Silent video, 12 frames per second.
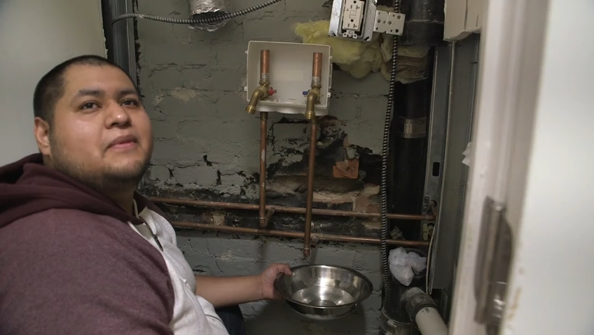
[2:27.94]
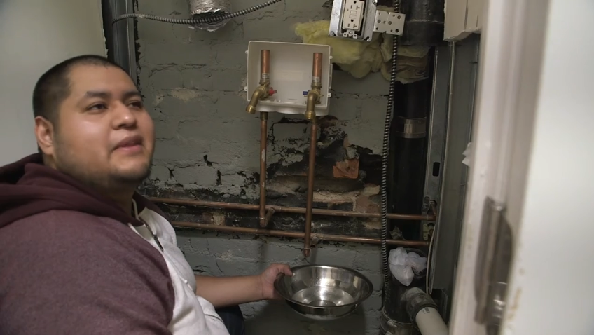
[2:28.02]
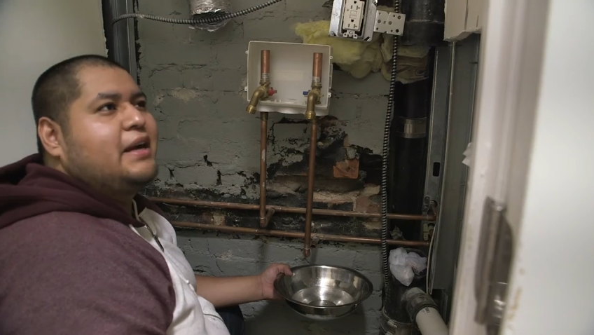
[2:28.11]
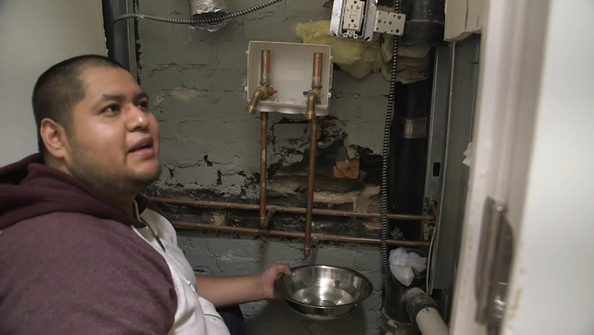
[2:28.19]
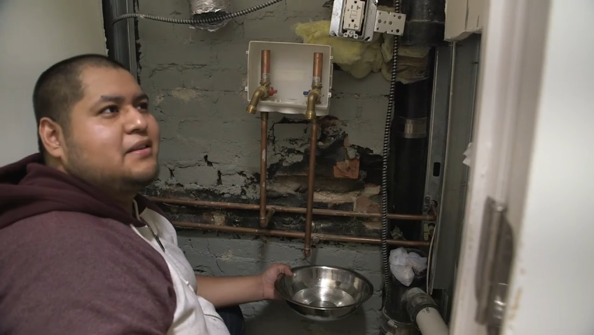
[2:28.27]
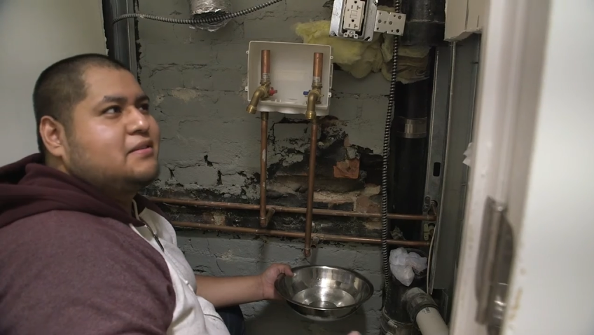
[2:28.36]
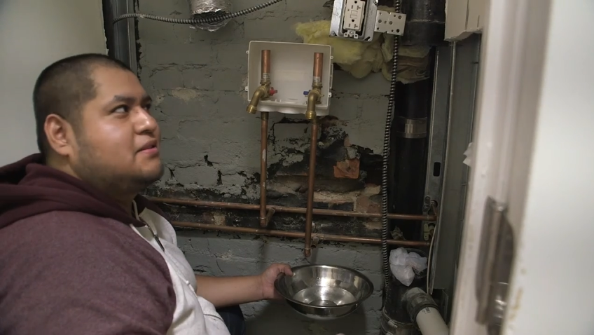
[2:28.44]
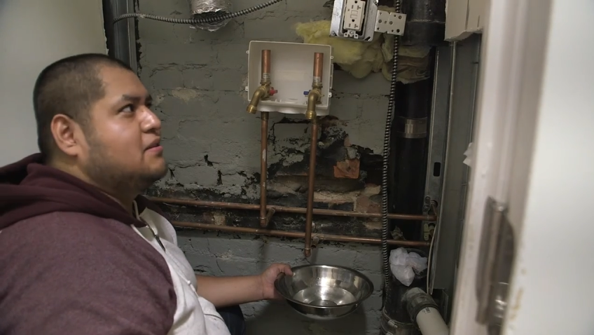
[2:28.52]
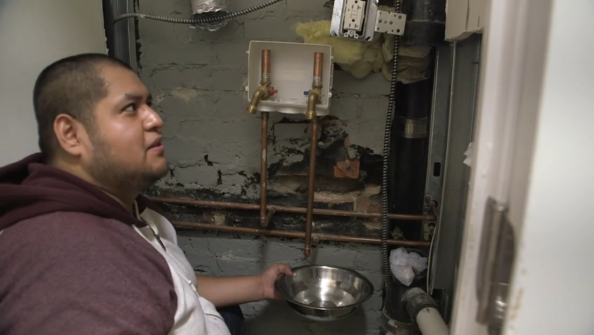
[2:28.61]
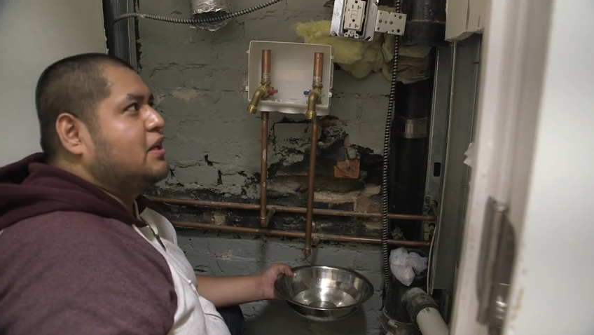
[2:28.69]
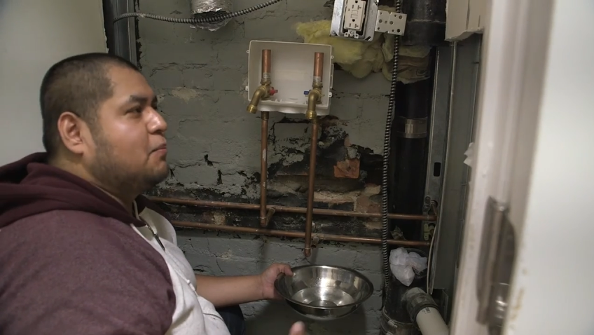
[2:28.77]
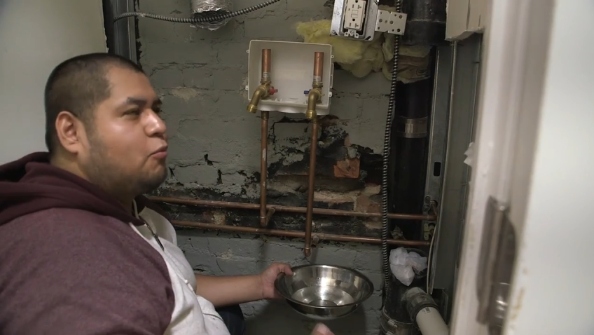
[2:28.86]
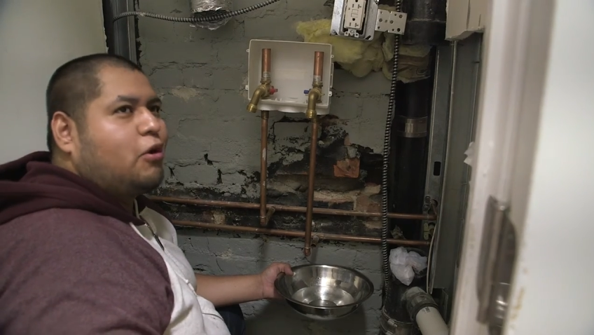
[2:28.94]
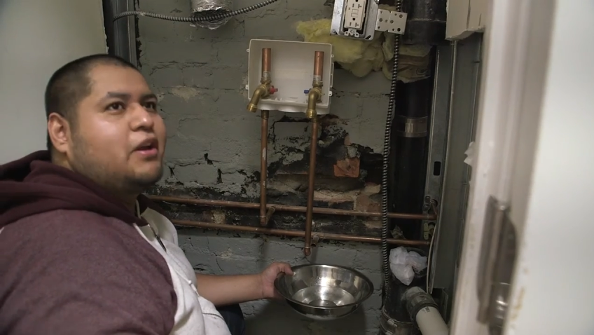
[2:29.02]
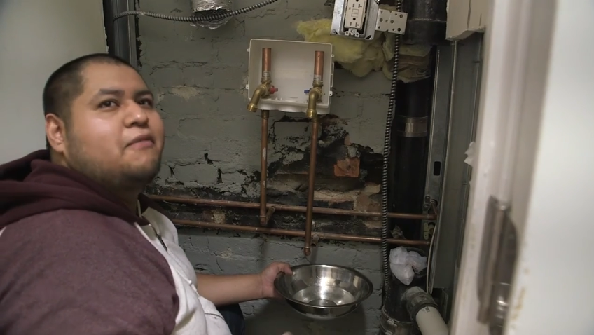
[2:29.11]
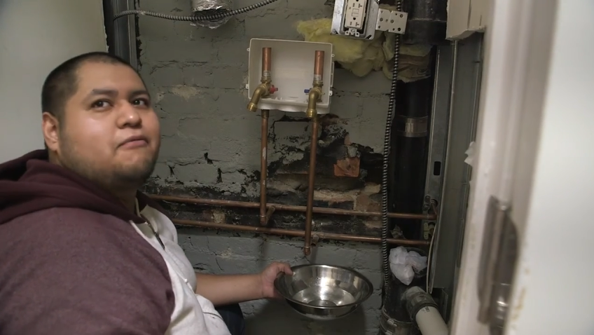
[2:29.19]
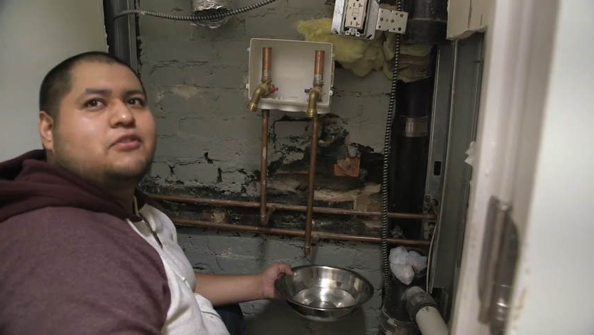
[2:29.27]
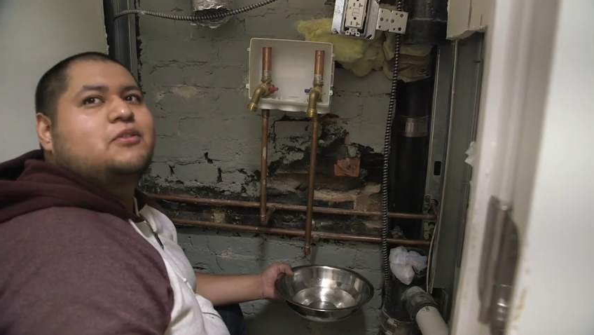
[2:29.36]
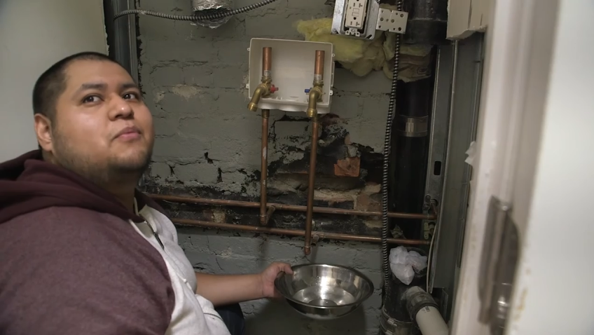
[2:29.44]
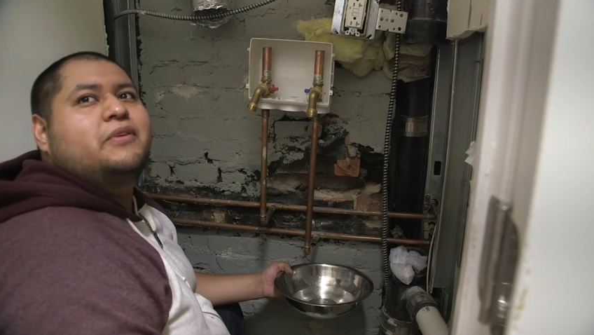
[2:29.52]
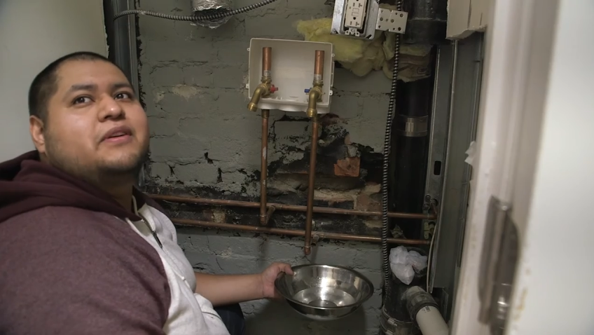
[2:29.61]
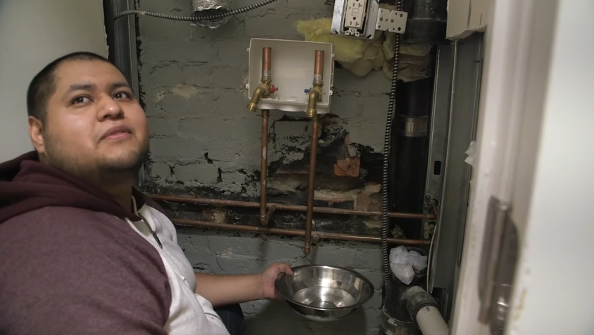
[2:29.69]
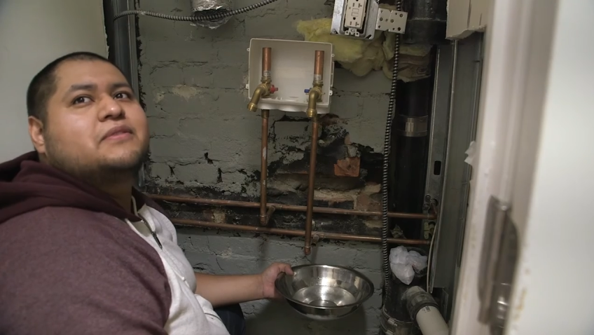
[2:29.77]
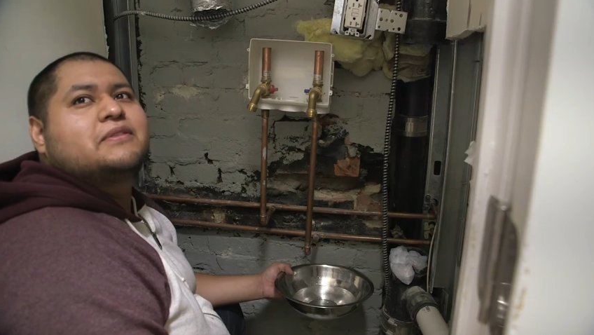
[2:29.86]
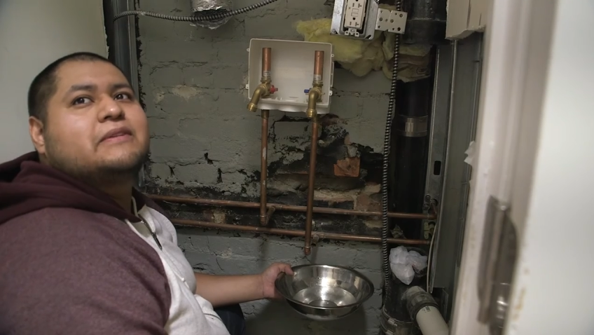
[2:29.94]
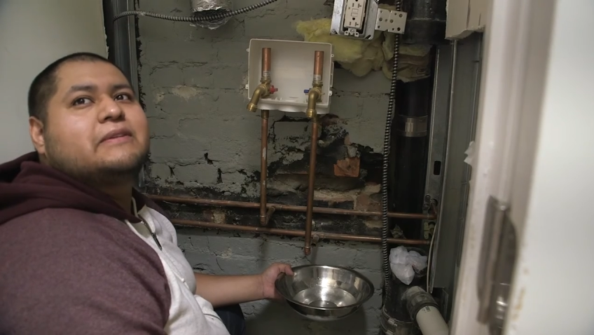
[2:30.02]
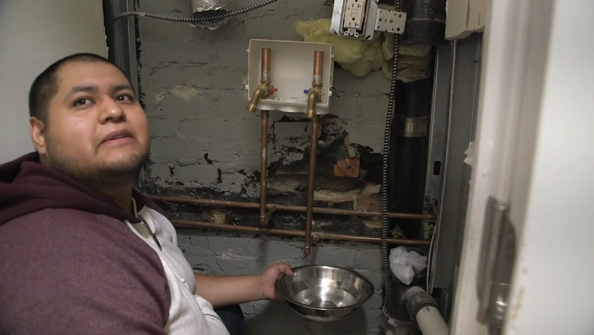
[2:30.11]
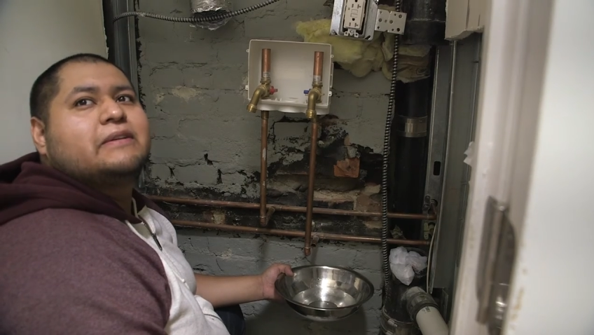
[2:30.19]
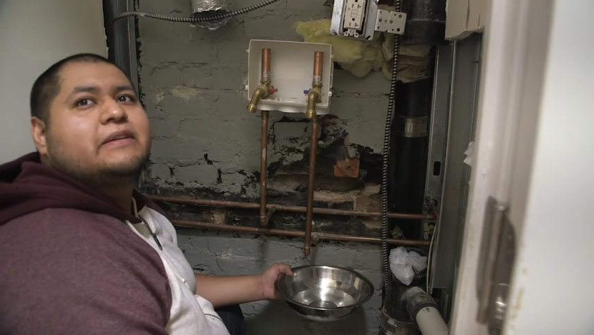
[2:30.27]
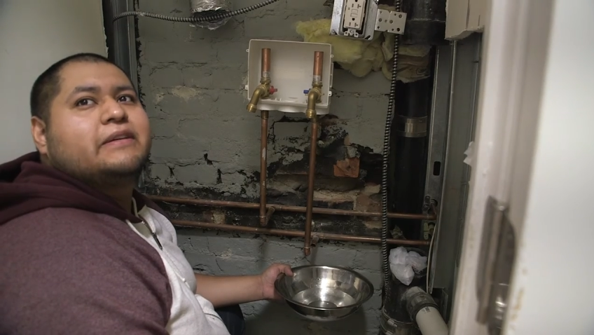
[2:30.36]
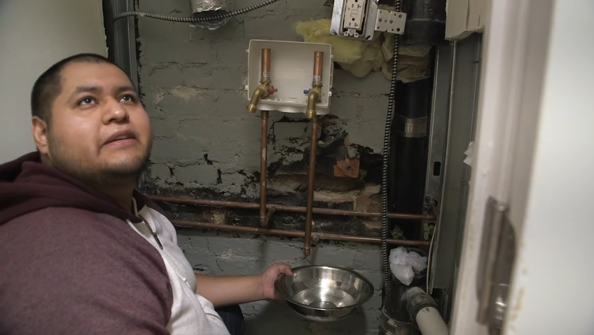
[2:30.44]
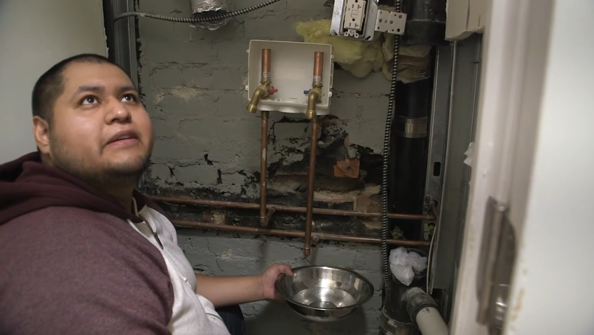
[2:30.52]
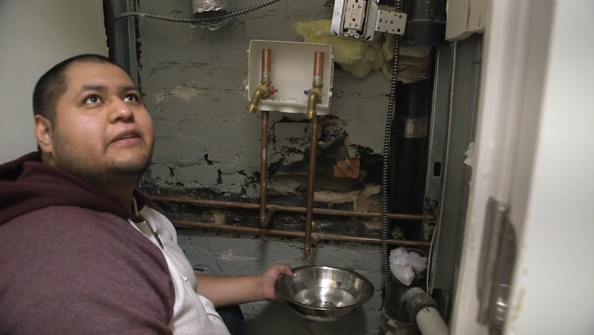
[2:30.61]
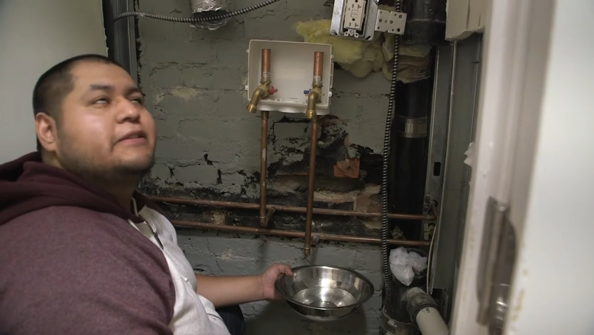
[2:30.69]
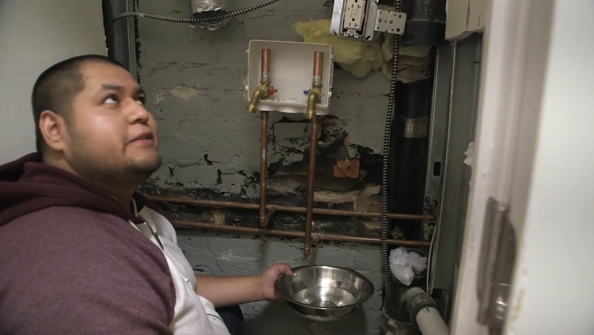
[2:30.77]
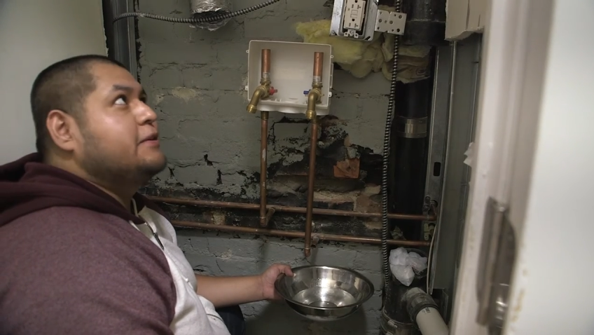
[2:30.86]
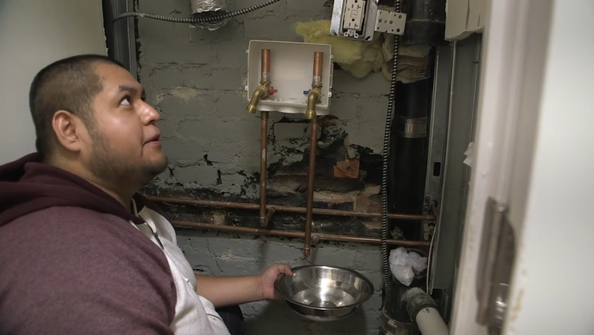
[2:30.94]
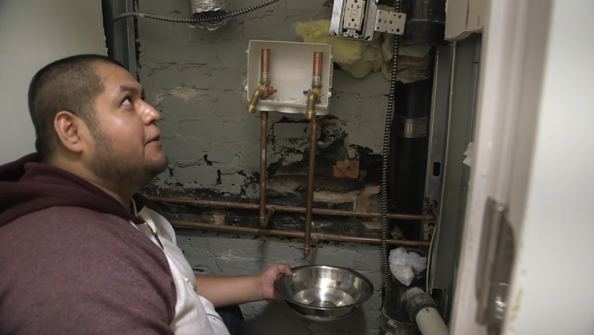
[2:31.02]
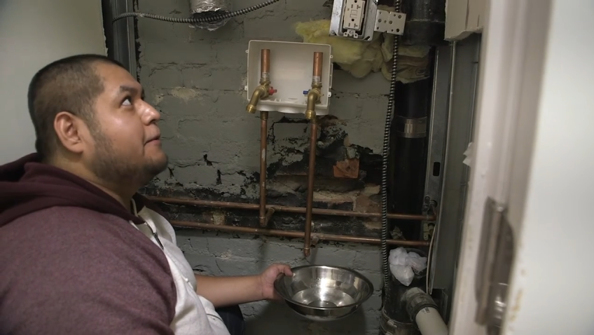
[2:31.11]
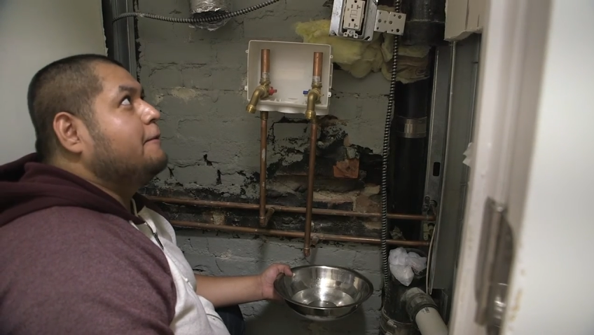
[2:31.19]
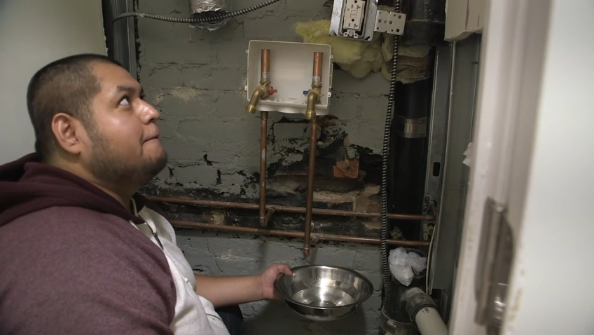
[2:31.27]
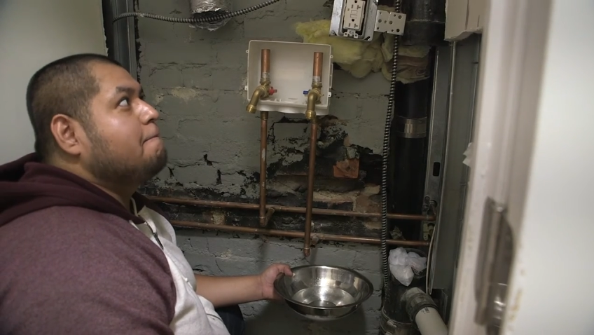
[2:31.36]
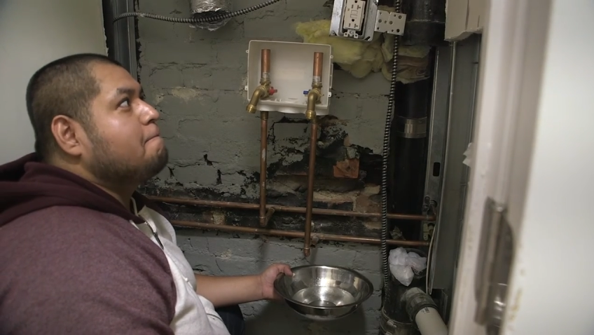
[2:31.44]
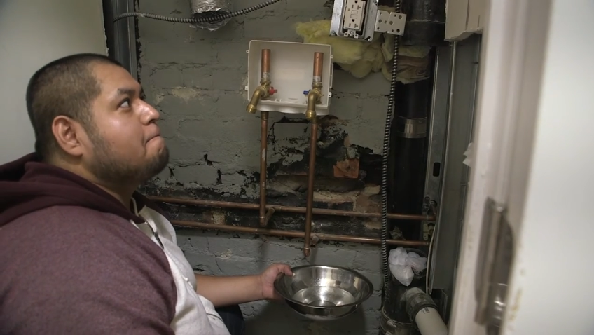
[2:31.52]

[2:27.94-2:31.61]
not keep working for someone else. So